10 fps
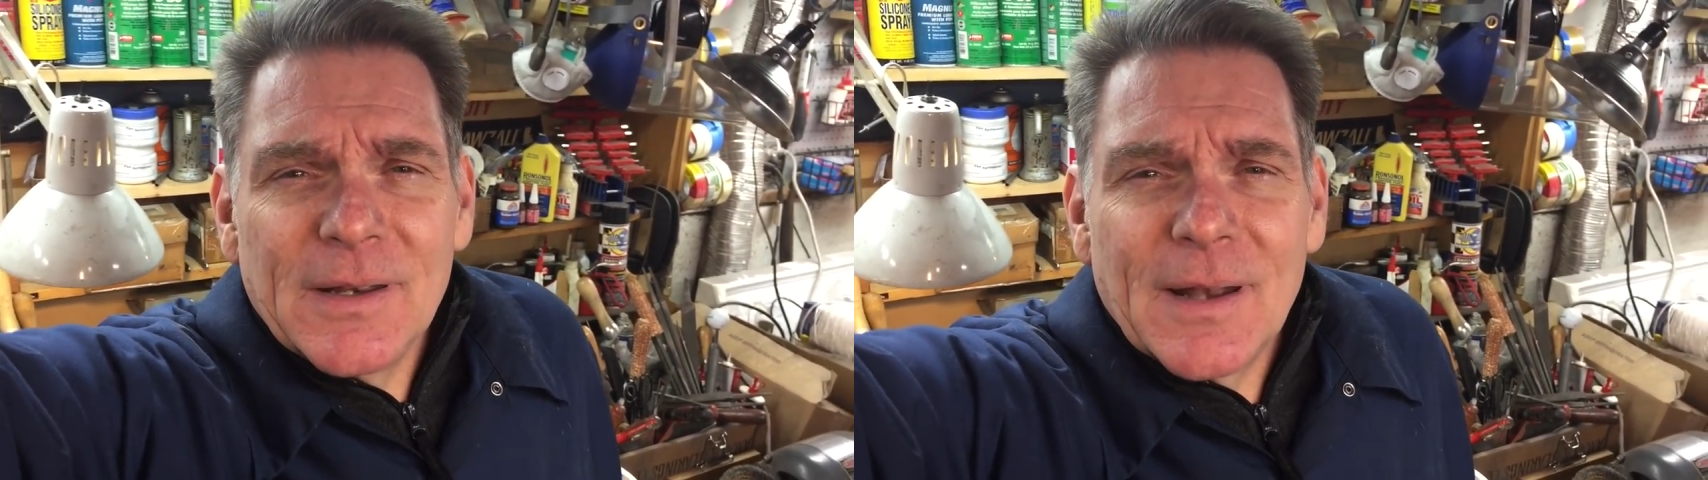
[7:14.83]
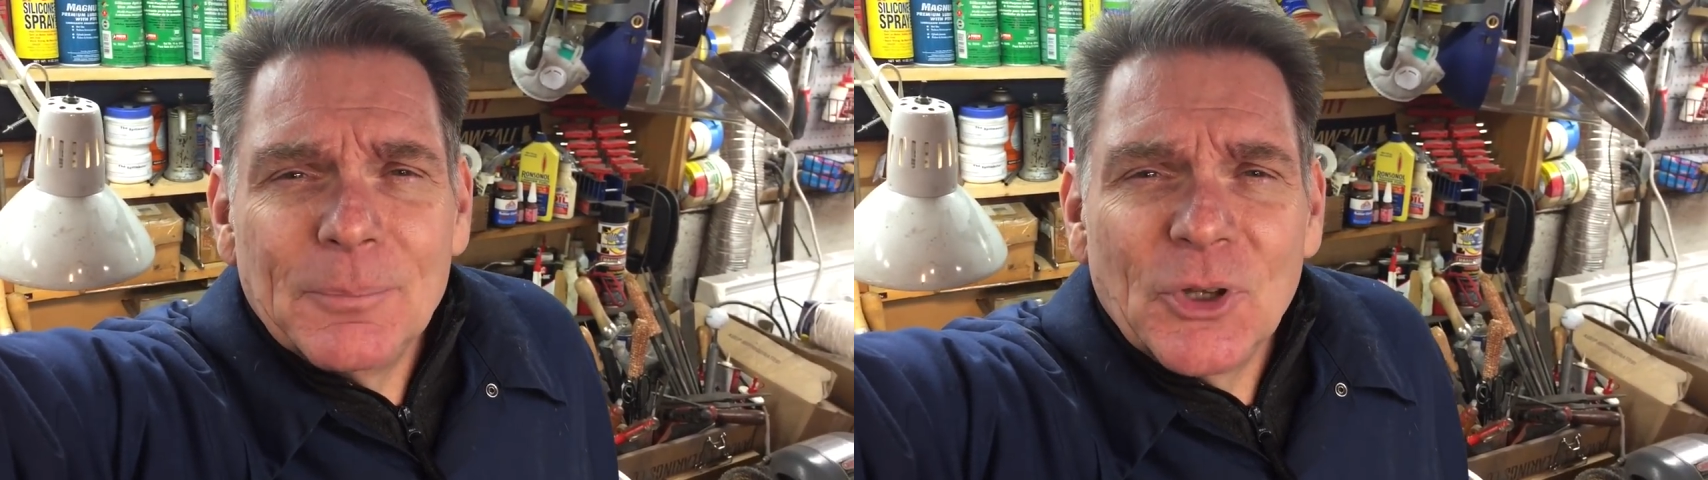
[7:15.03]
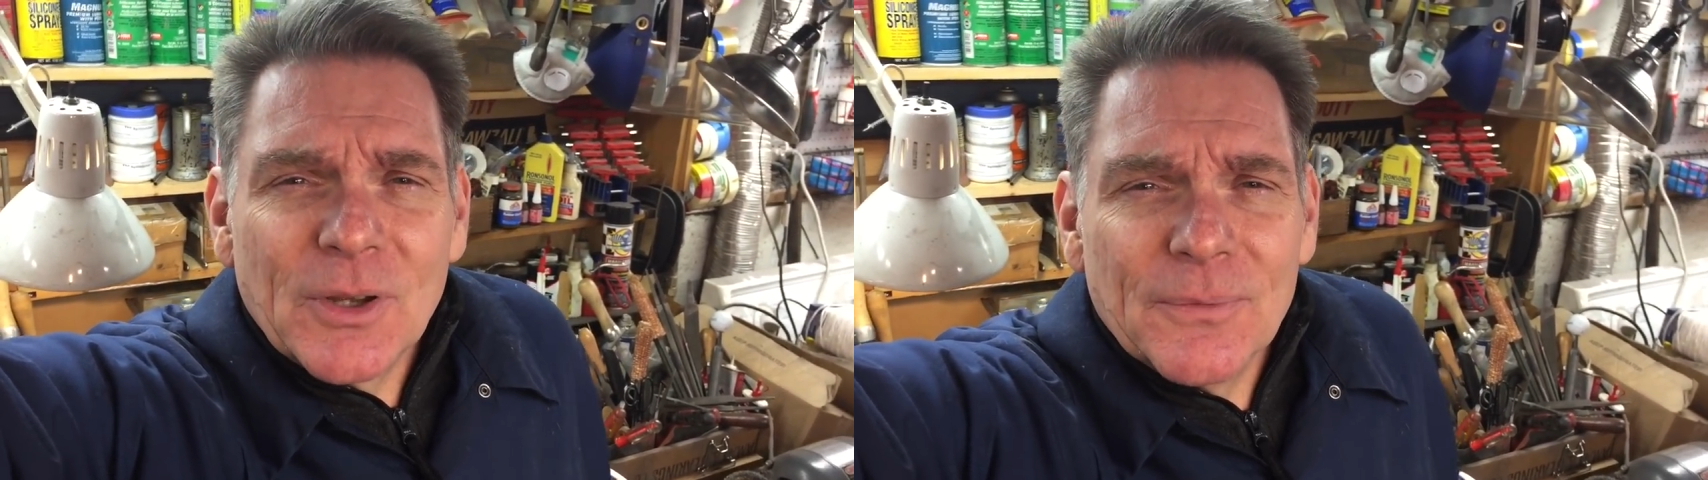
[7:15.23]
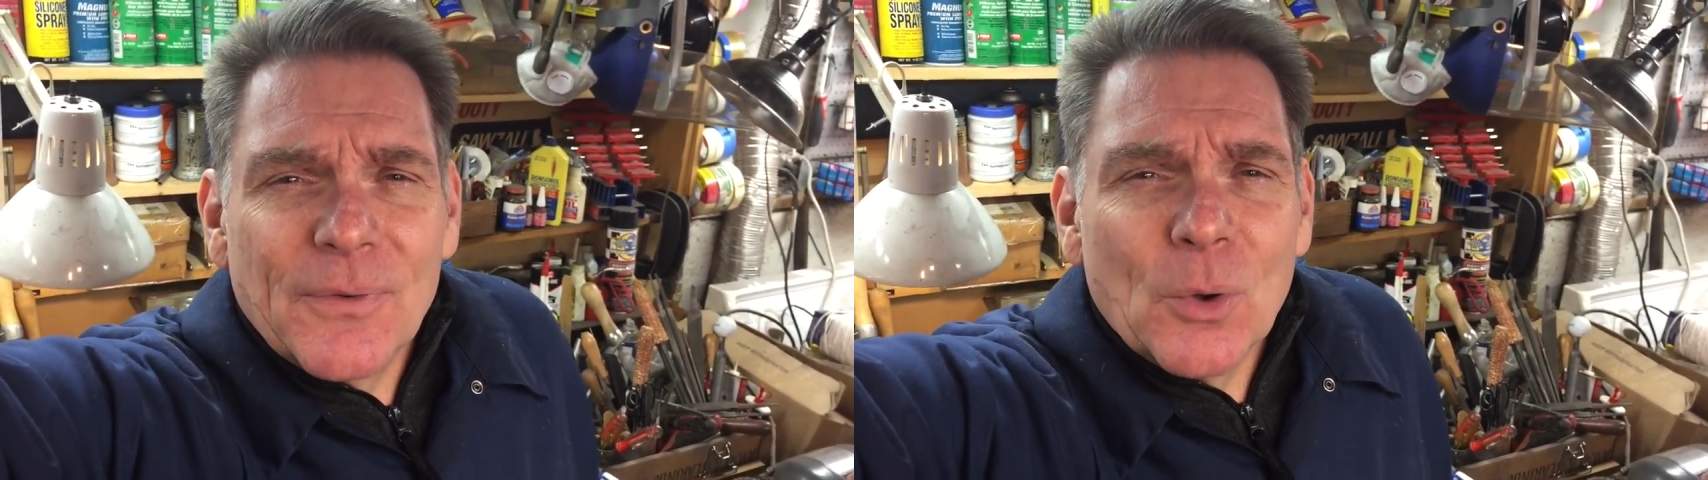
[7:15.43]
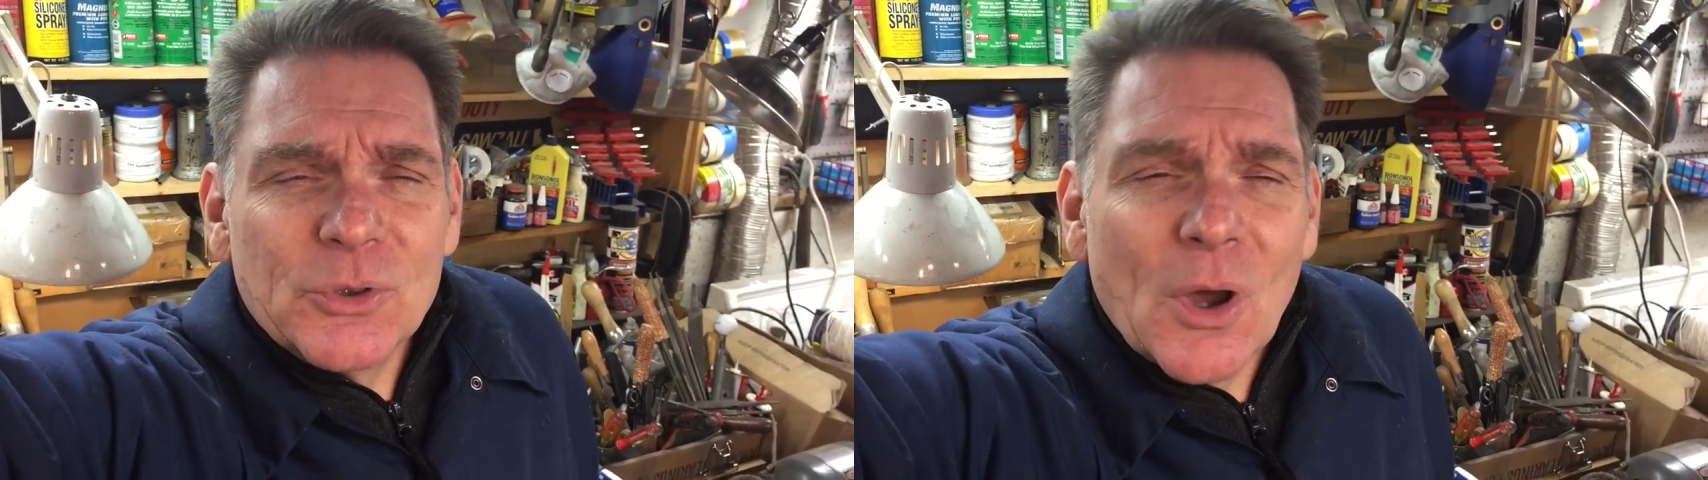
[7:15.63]
and I'm looking
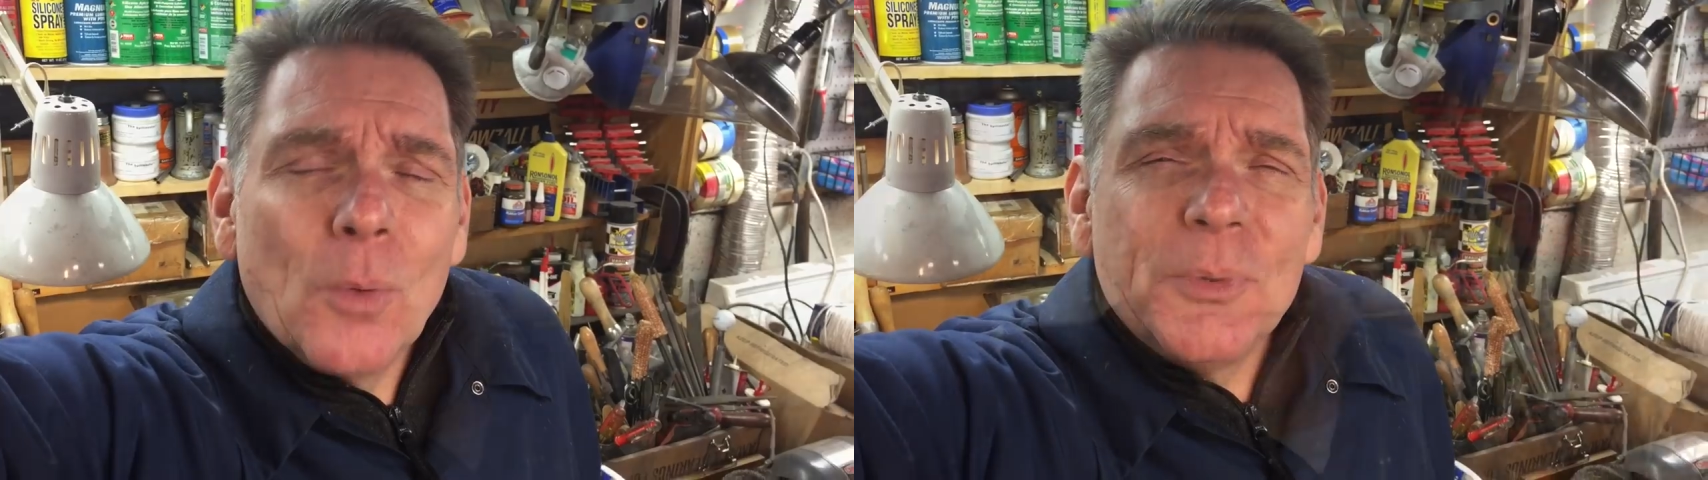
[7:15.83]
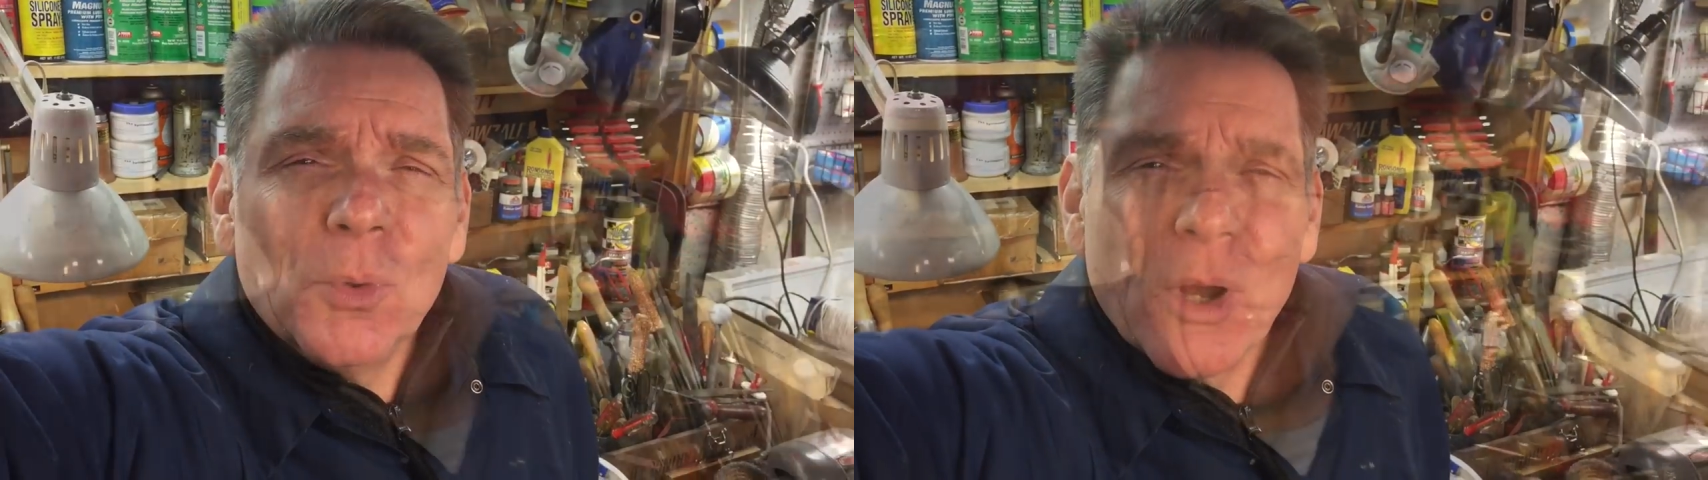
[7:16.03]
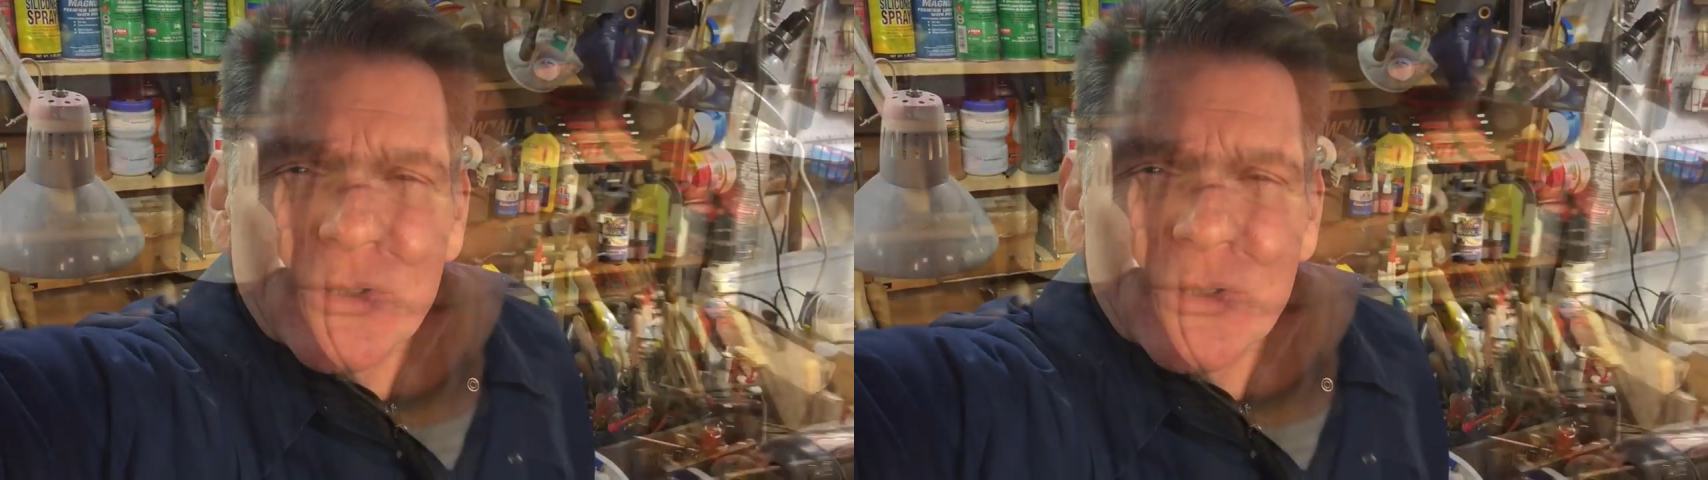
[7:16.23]
forward to. Hope you.